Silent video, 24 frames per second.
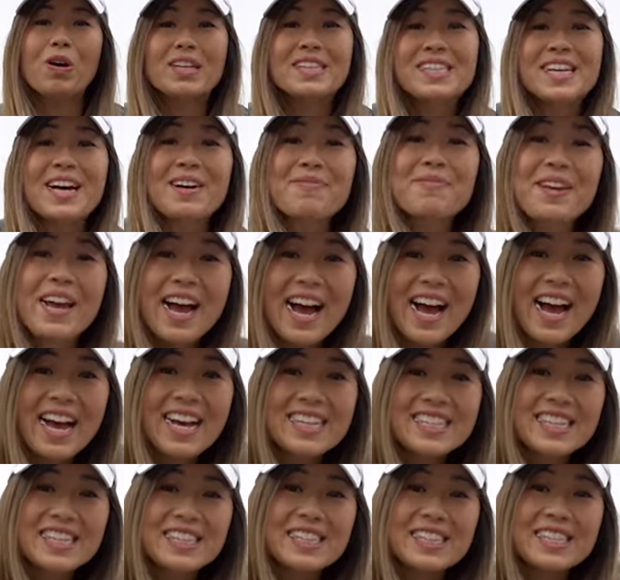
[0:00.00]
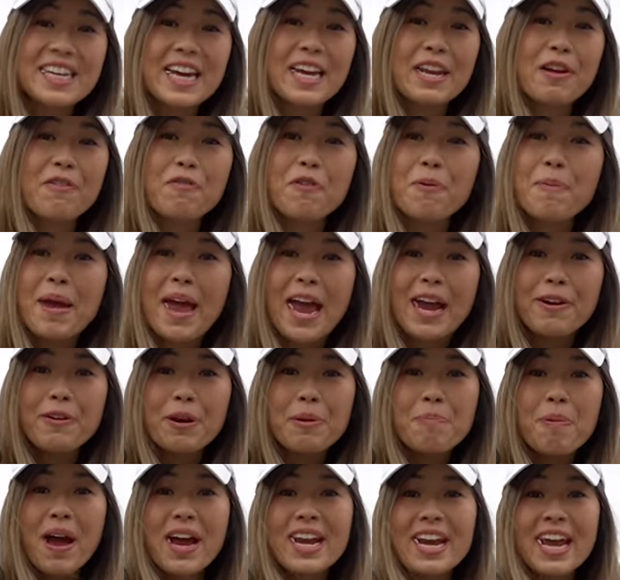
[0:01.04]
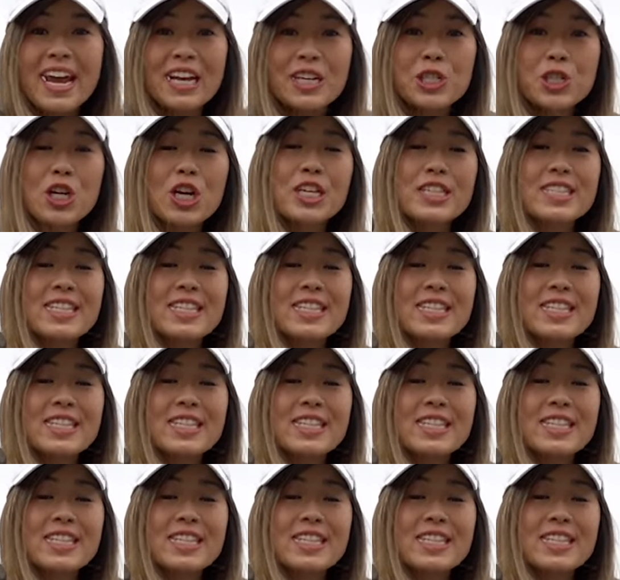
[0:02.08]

What's up guys, it's Tina from Hangry by Nature.